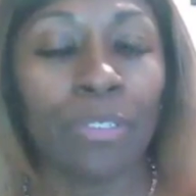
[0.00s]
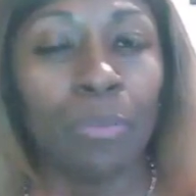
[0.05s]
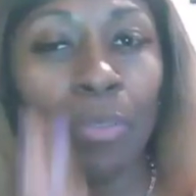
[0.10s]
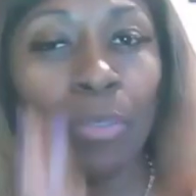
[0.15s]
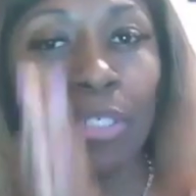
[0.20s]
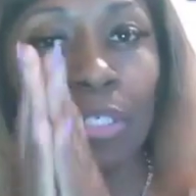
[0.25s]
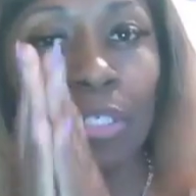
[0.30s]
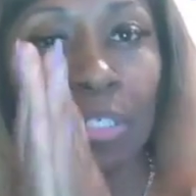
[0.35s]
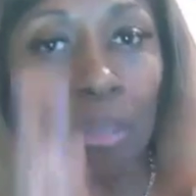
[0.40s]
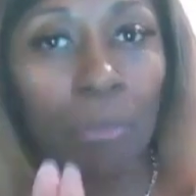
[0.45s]
But
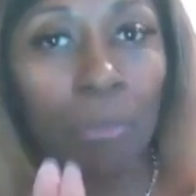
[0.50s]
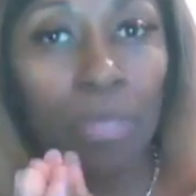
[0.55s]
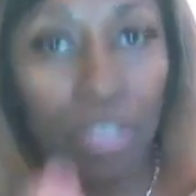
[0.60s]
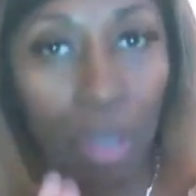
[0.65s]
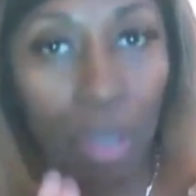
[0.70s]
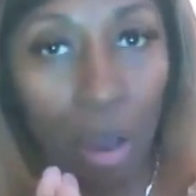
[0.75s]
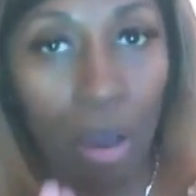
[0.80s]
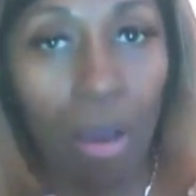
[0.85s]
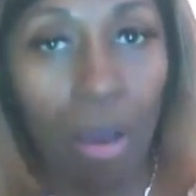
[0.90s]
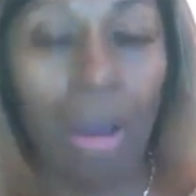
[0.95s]
some of y'all
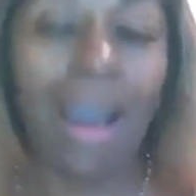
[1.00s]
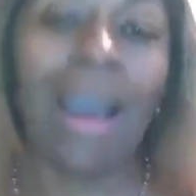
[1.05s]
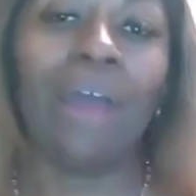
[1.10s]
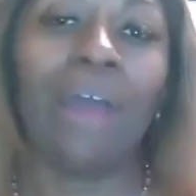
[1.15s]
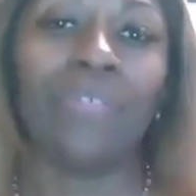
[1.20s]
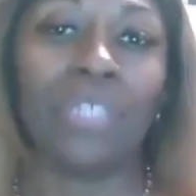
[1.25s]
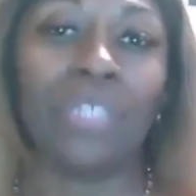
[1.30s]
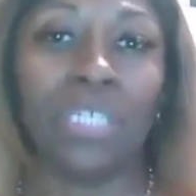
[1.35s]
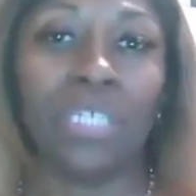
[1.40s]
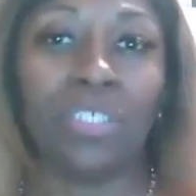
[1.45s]
are out
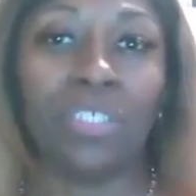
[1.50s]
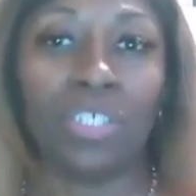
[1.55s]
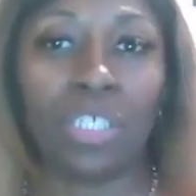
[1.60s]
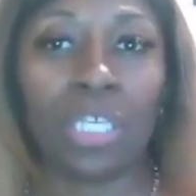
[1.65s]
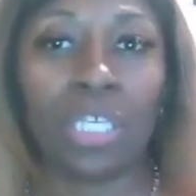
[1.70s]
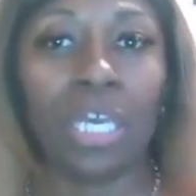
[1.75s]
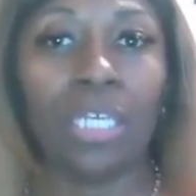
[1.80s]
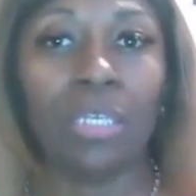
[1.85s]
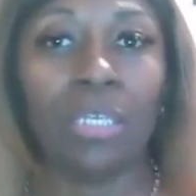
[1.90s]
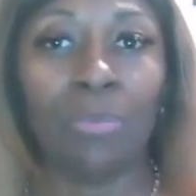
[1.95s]
there just
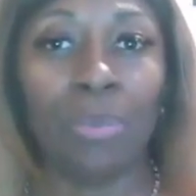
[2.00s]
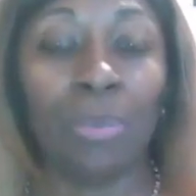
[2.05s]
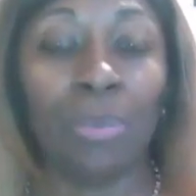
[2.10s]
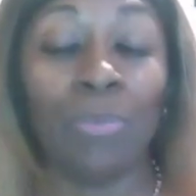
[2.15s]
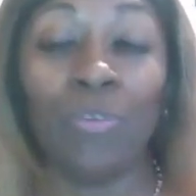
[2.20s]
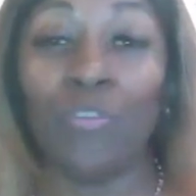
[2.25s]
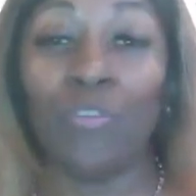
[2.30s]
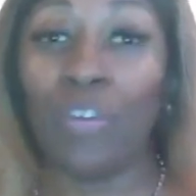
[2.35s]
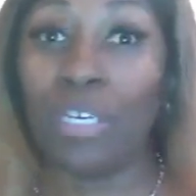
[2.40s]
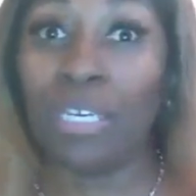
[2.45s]
killing people
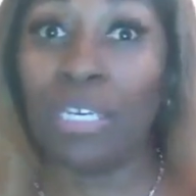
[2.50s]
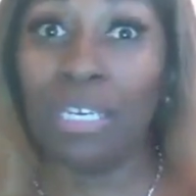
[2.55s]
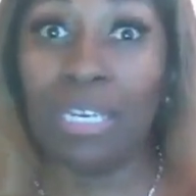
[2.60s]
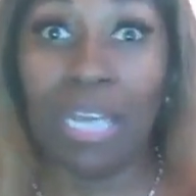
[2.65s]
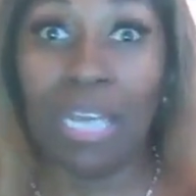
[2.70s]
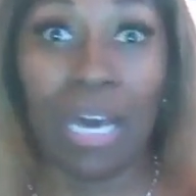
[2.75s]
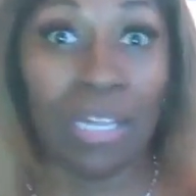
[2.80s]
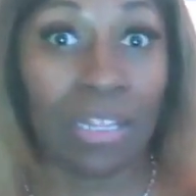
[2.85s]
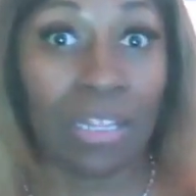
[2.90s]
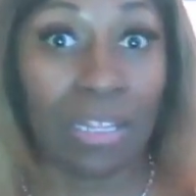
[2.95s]
for
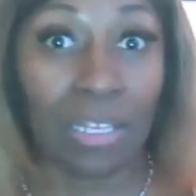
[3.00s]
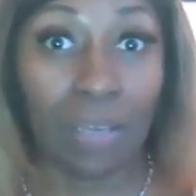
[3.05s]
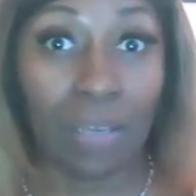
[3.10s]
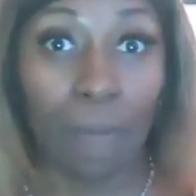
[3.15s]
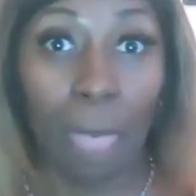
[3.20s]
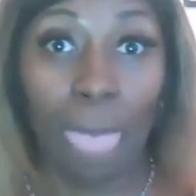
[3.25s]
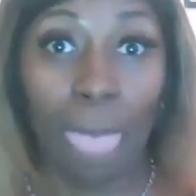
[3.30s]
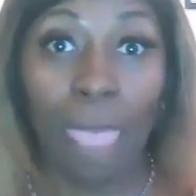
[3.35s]
nothing,